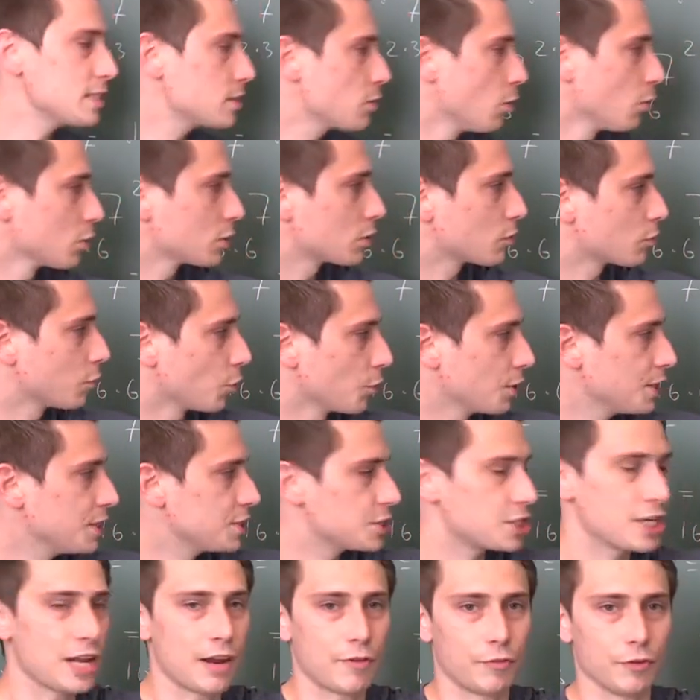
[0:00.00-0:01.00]
this holds for
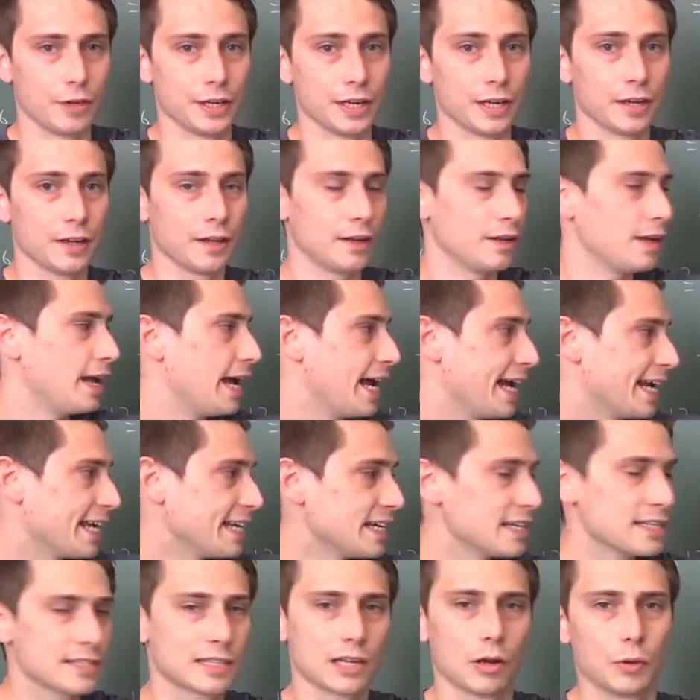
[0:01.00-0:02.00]
each and every
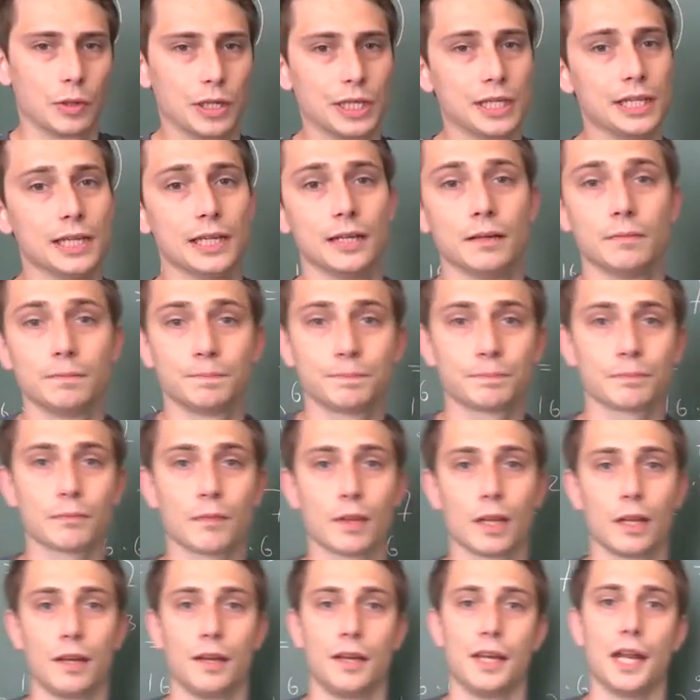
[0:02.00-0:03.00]
a down here
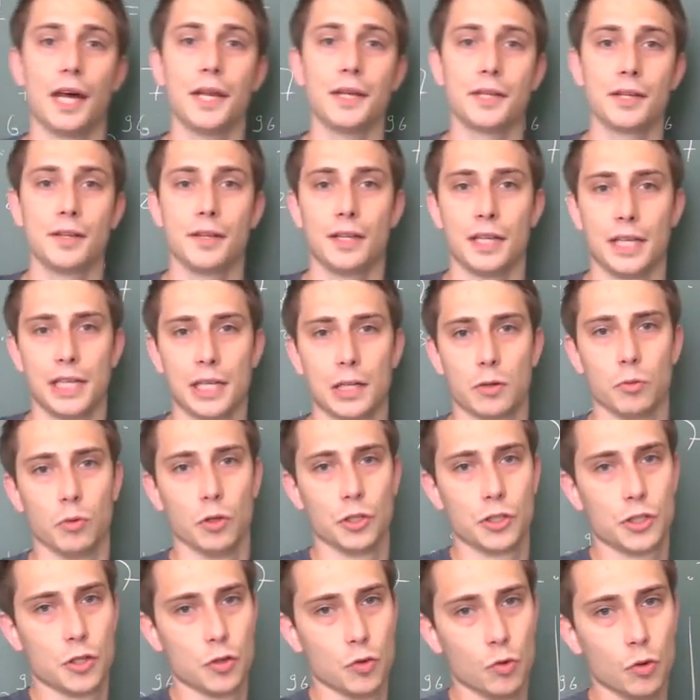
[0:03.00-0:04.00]
not
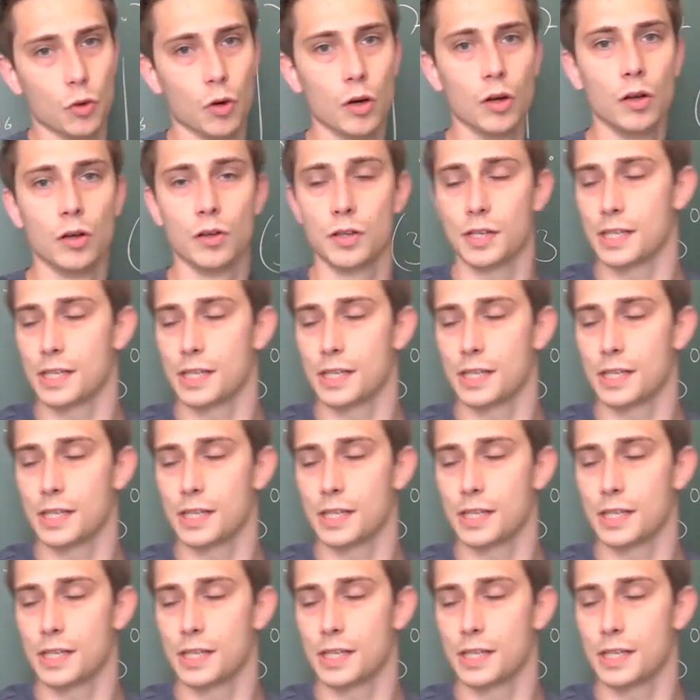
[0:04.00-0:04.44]
equal to